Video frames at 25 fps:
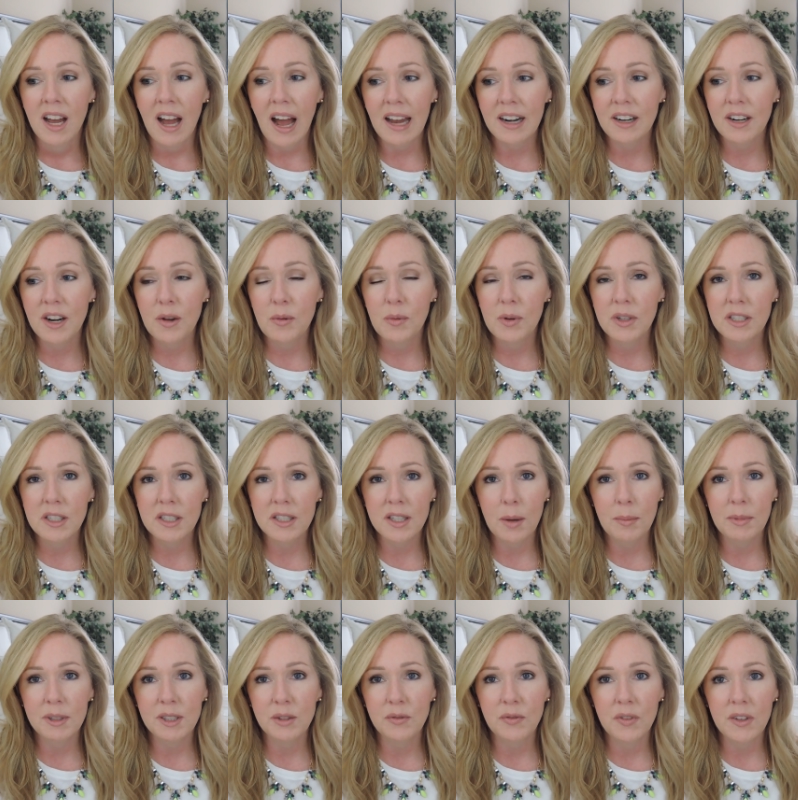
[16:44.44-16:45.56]
I don't know, we just
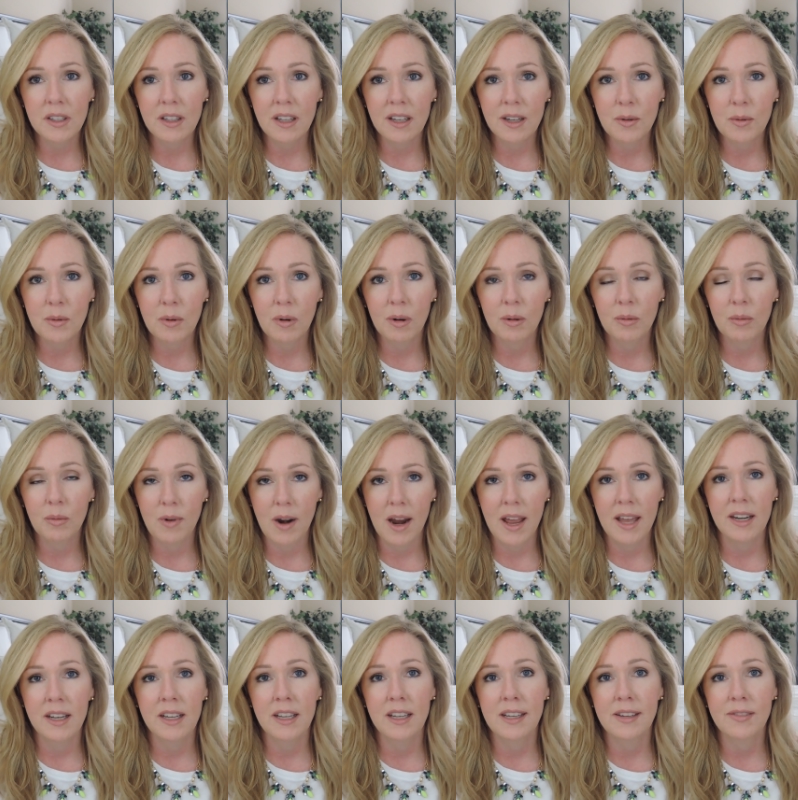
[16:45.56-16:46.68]
almost feel like we're
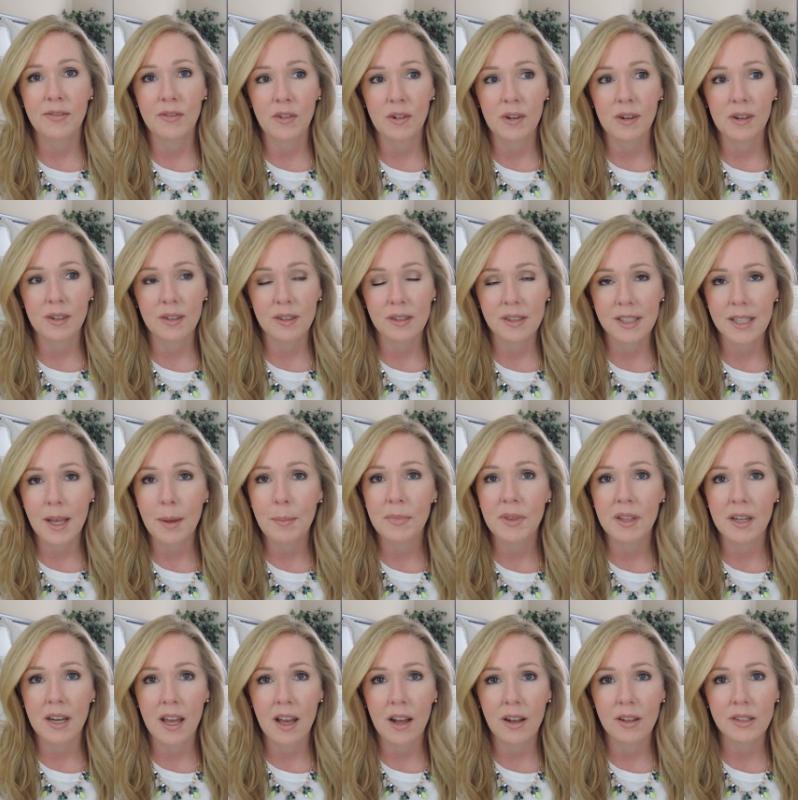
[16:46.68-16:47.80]
ready for
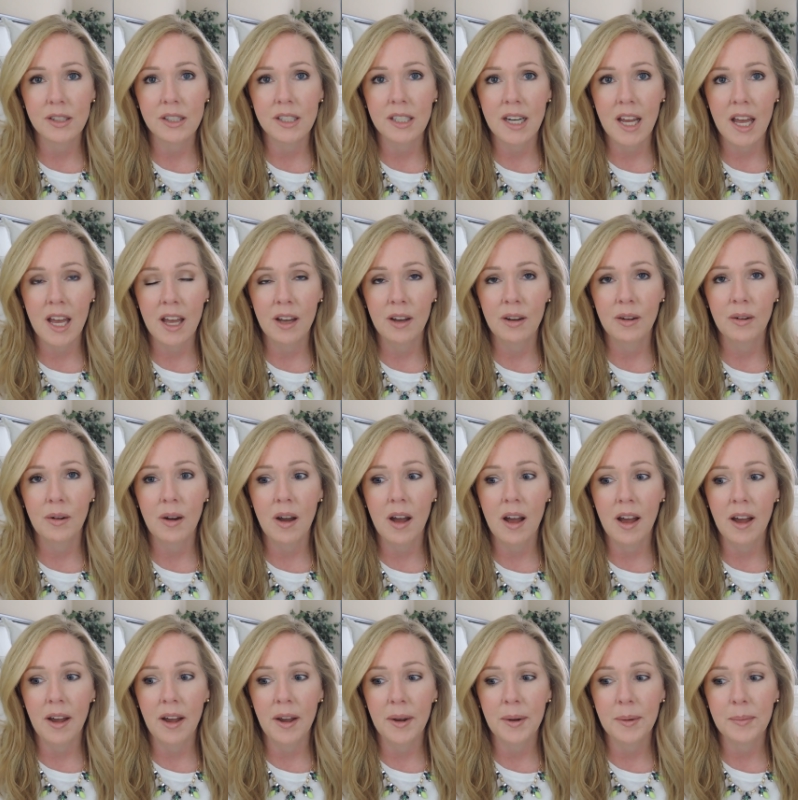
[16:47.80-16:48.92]
something else, you know?
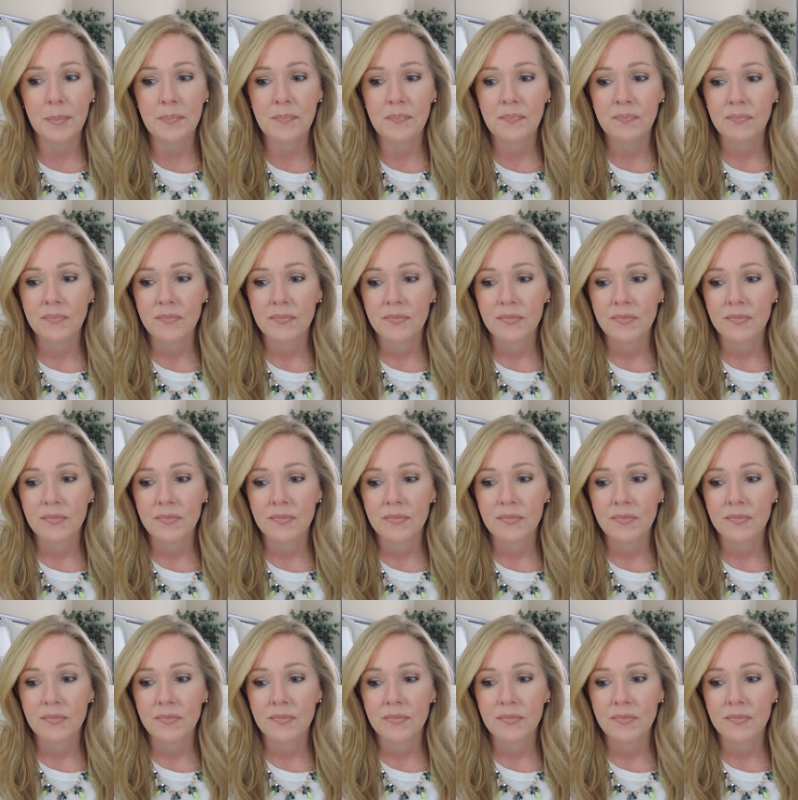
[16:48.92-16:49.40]
Um,